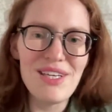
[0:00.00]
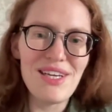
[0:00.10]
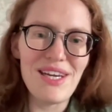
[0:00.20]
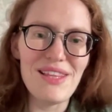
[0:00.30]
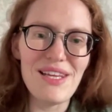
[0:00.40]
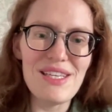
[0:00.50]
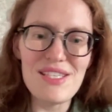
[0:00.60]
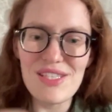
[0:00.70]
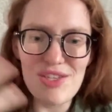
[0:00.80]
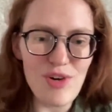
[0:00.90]
and then he's
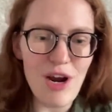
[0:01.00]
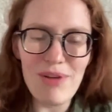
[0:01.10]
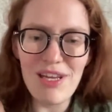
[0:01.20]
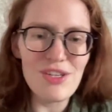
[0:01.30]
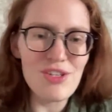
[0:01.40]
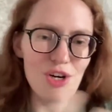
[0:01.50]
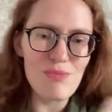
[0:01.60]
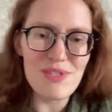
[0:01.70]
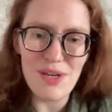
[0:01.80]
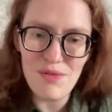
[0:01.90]
describing it in
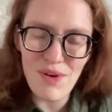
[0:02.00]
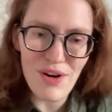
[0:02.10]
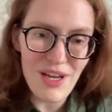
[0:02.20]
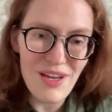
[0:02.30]
terms that are